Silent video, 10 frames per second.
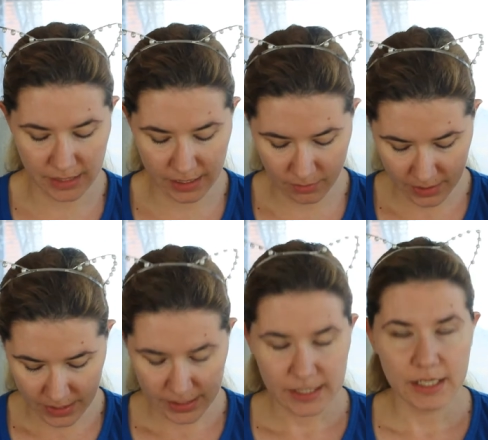Now
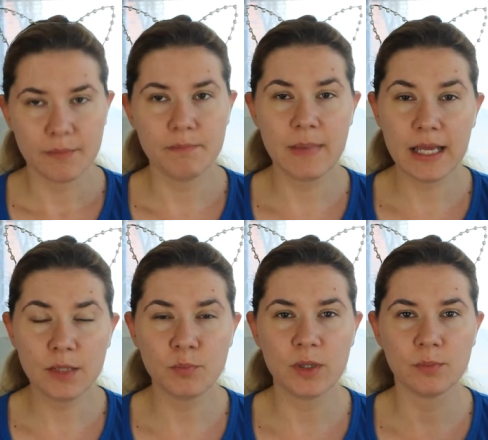
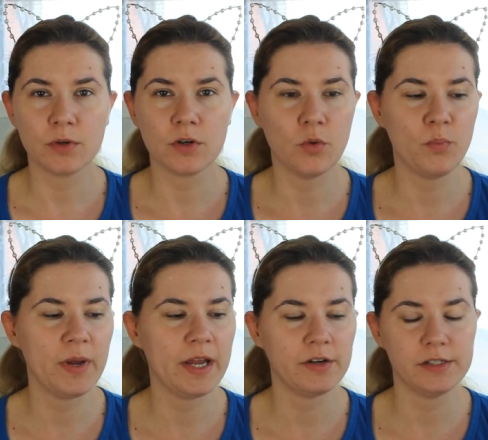many people
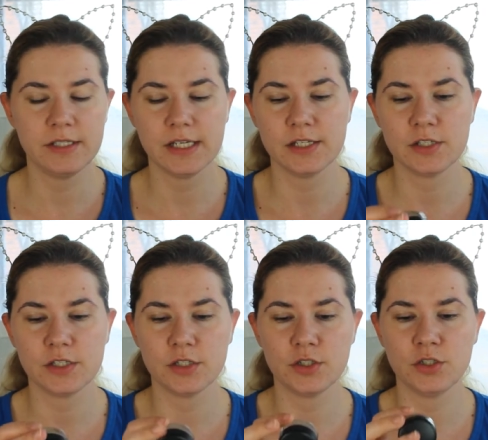compare
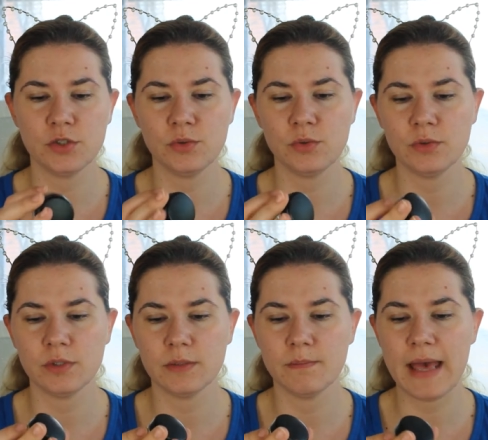this
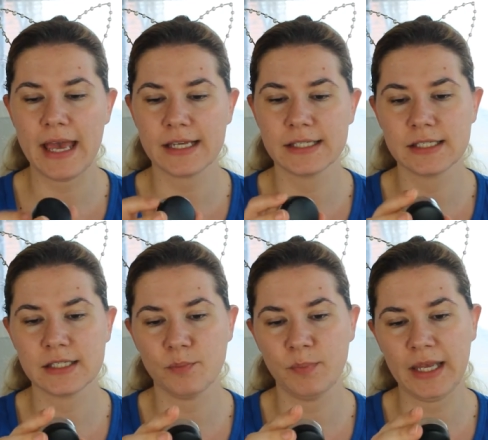to
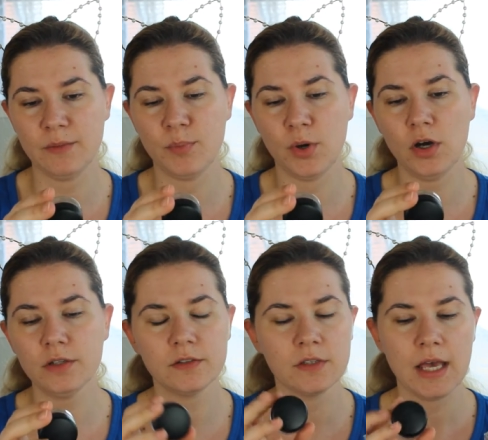MAC's paint
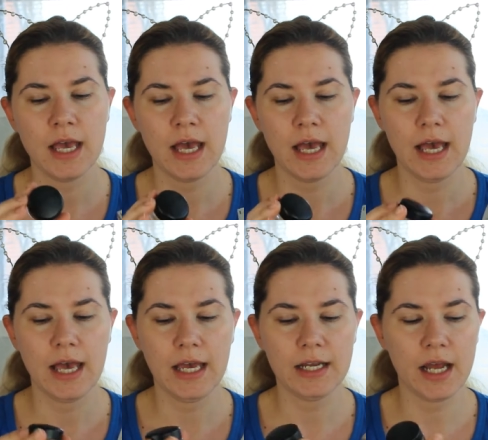pot
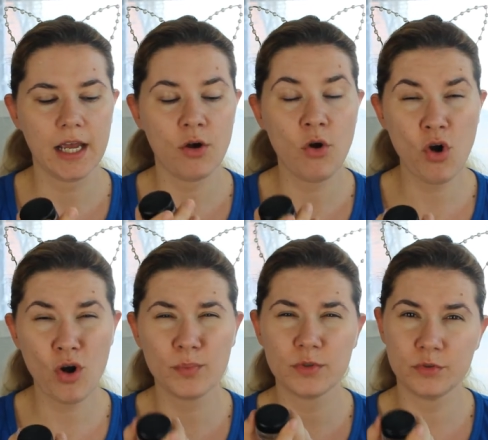and I
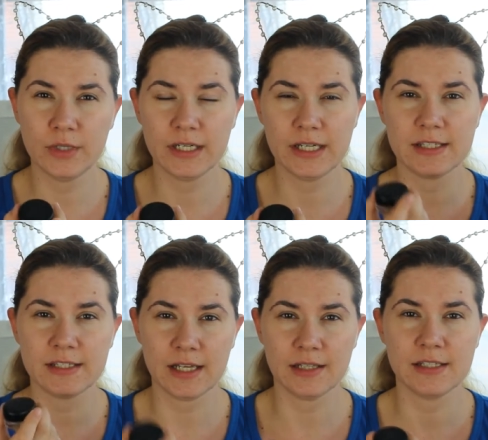hope really
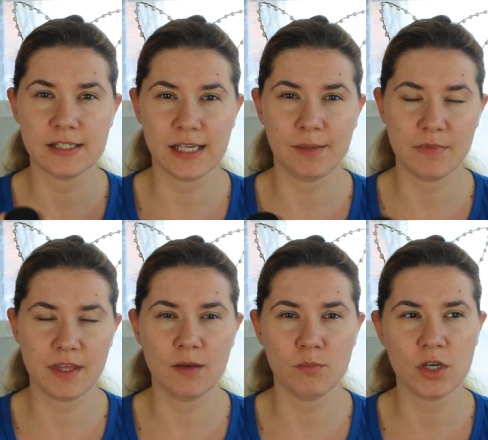it's not the same
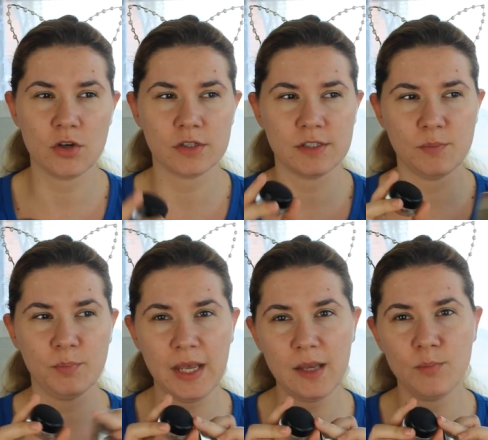thing because
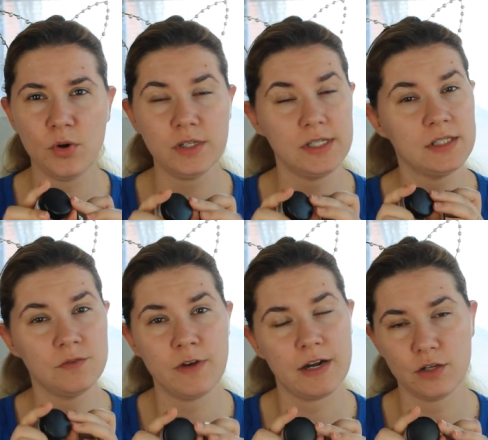paint pot it's
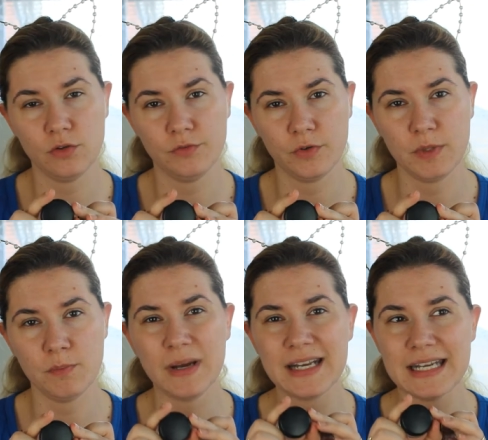very good for me
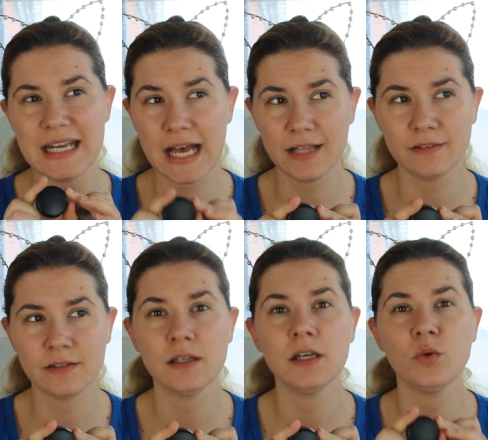but
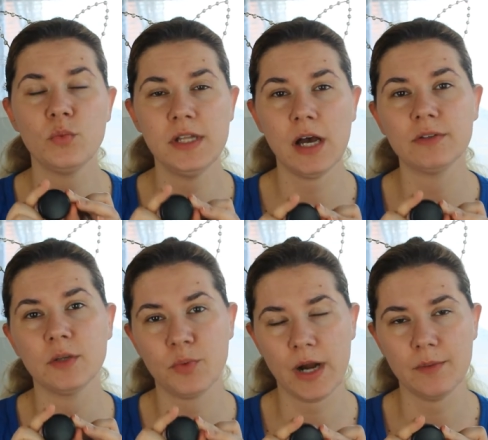not without a
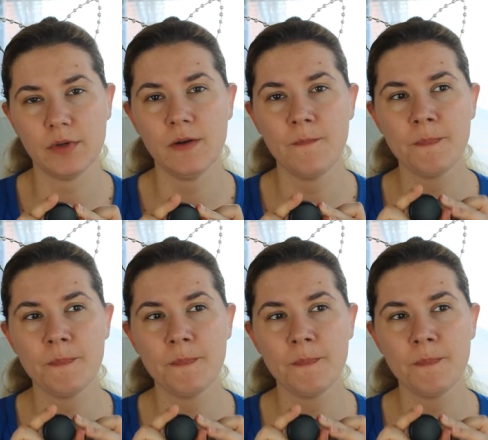primer.